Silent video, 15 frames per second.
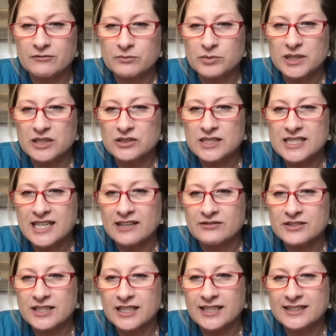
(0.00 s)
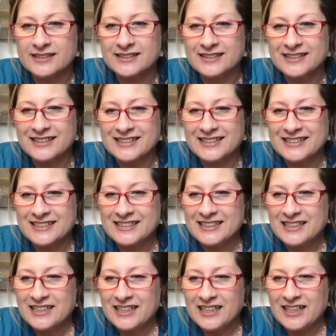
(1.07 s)
Be on the safe side.
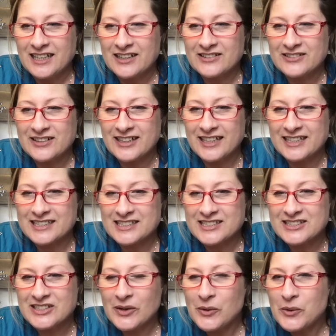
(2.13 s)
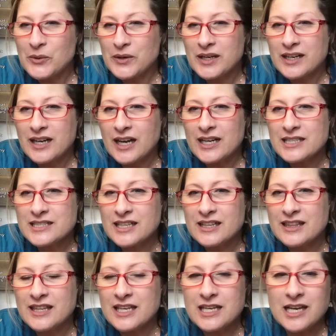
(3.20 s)
All right. So, guys, I
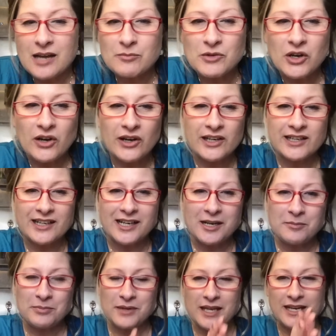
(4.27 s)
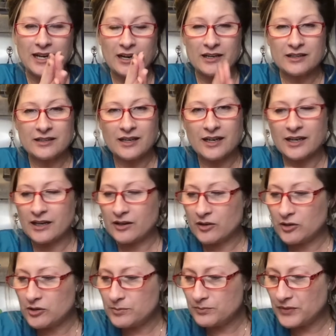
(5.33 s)
think I'm caught up, and I
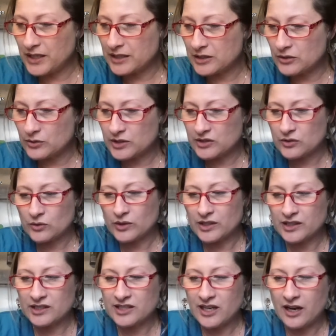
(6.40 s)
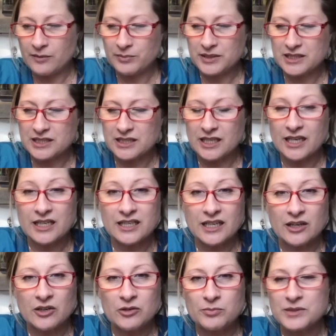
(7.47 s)
hope that you enjoyed the topic tonight, and I
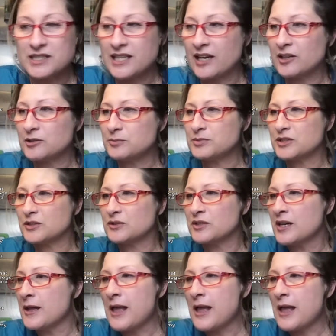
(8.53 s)
hope it's helped you.